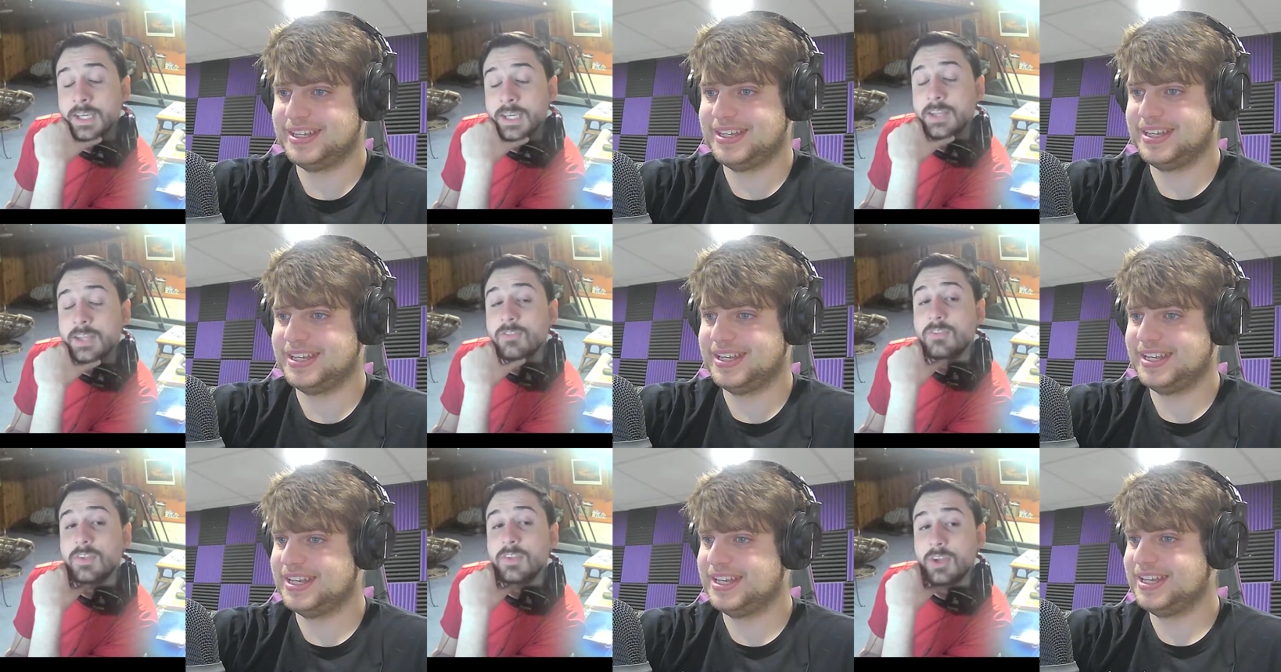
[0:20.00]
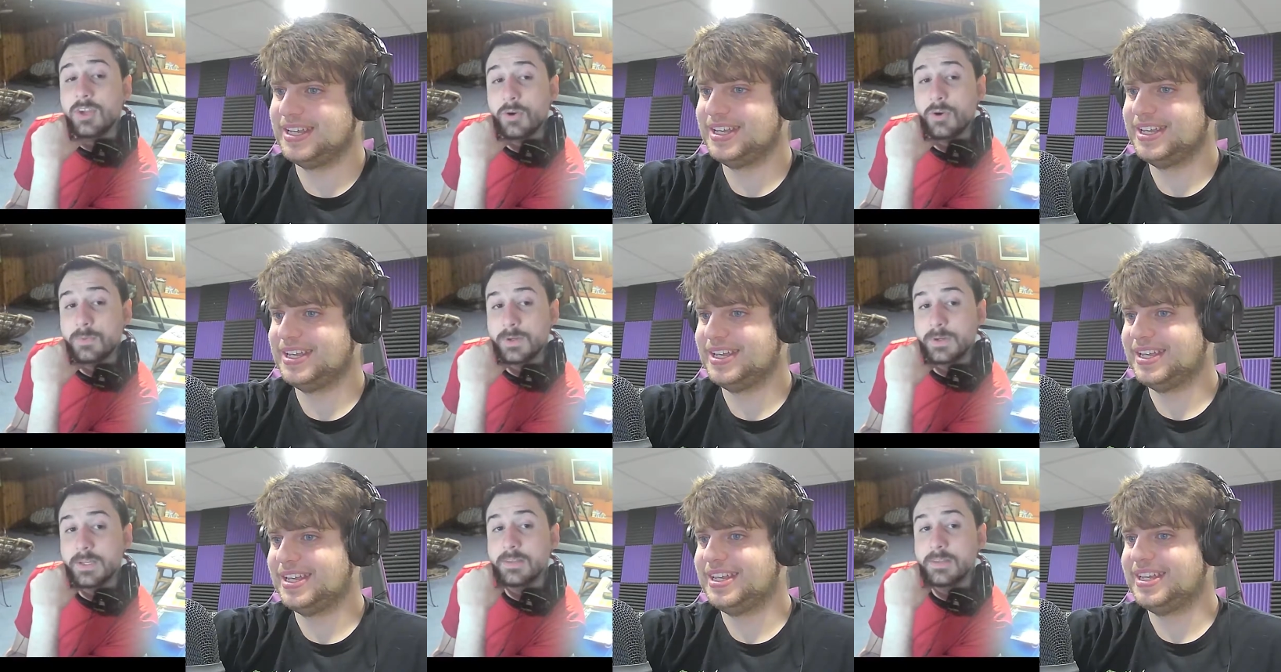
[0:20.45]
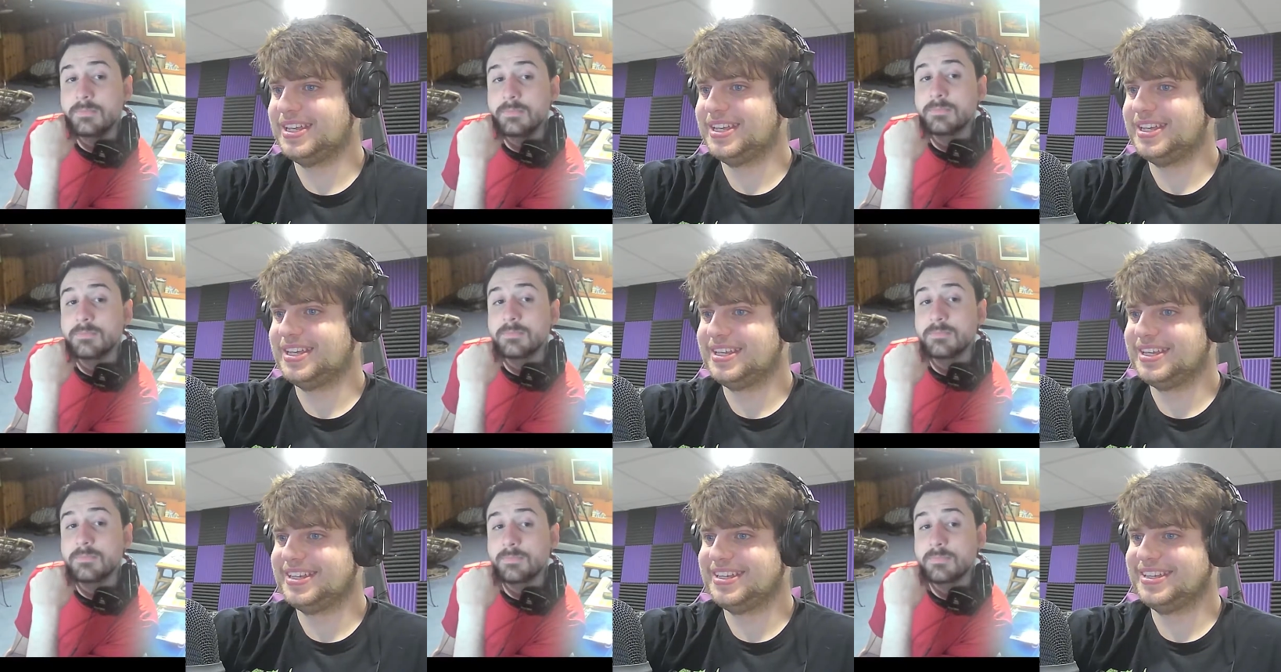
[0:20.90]
Speaker 1: You know what?
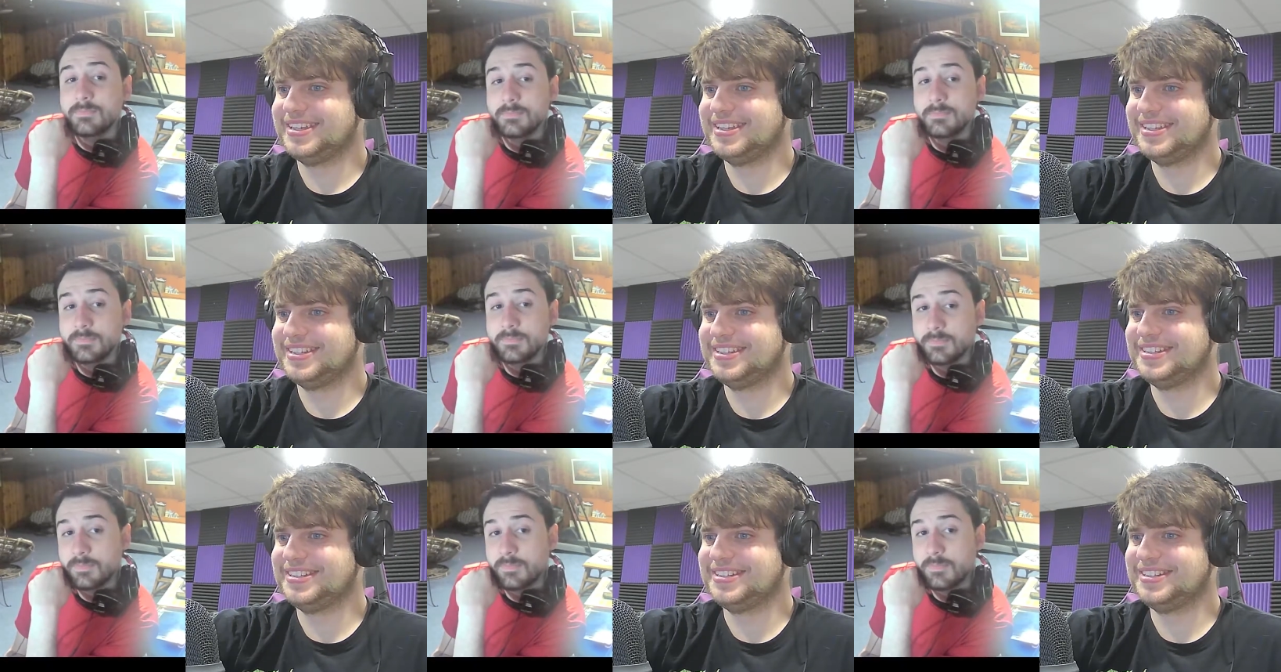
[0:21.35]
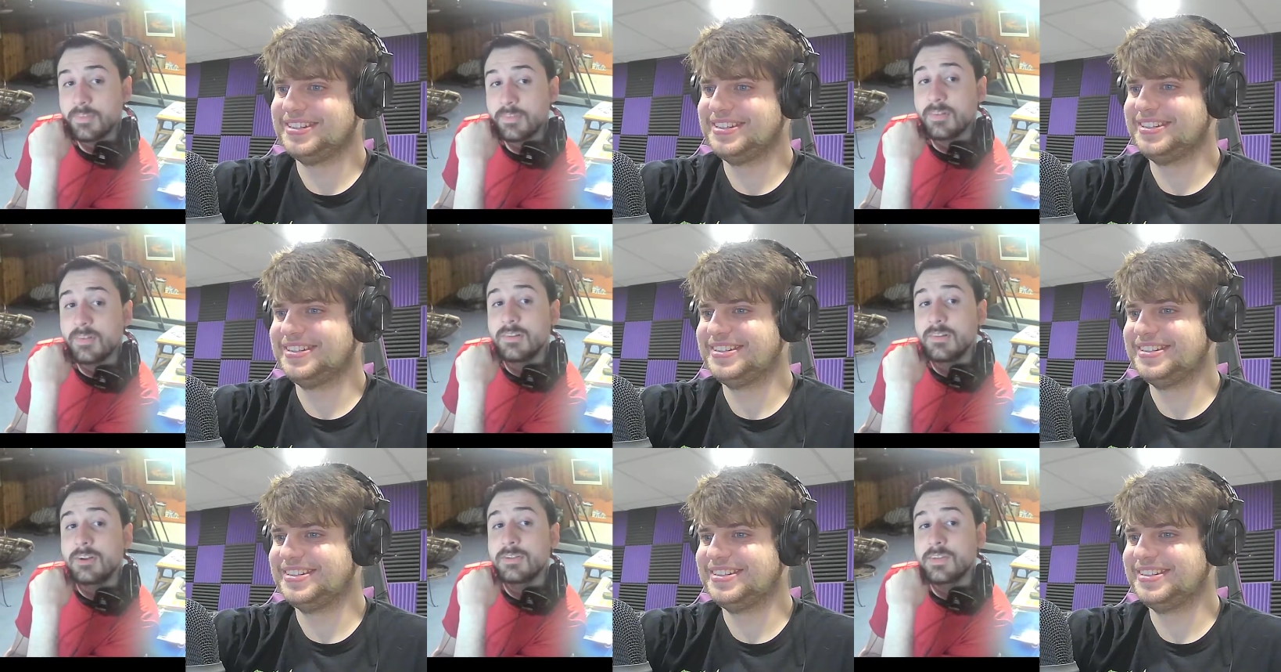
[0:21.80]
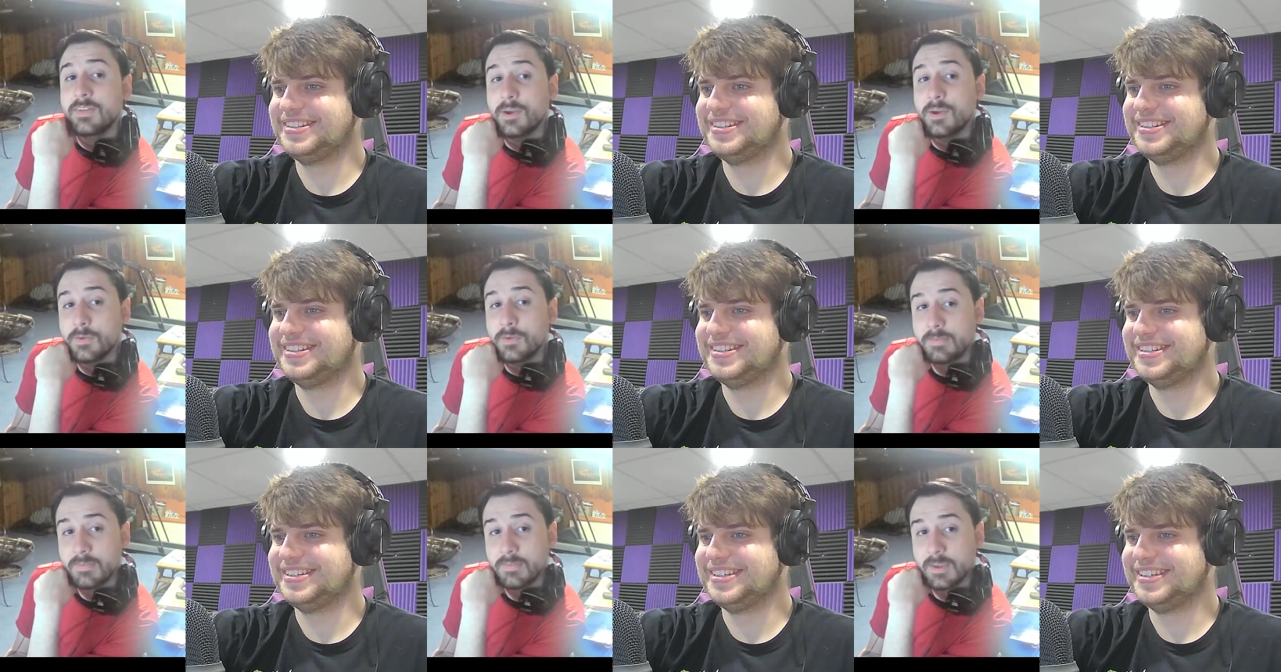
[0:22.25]
It's a little
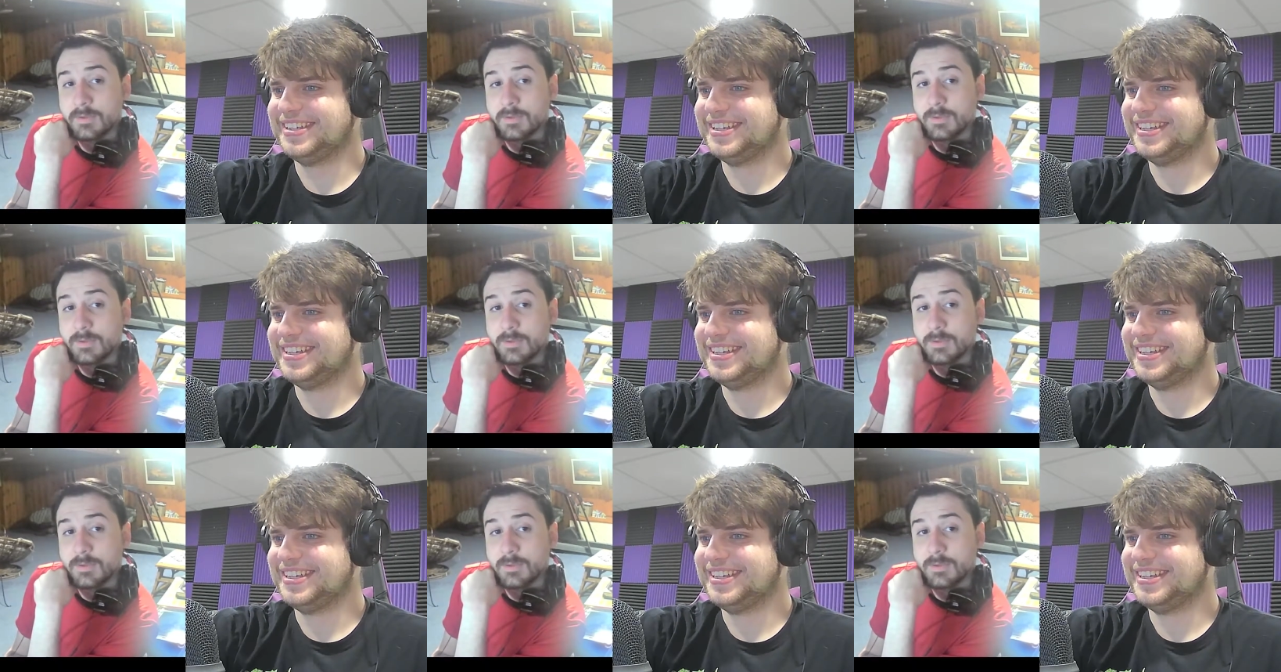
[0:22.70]
toasty.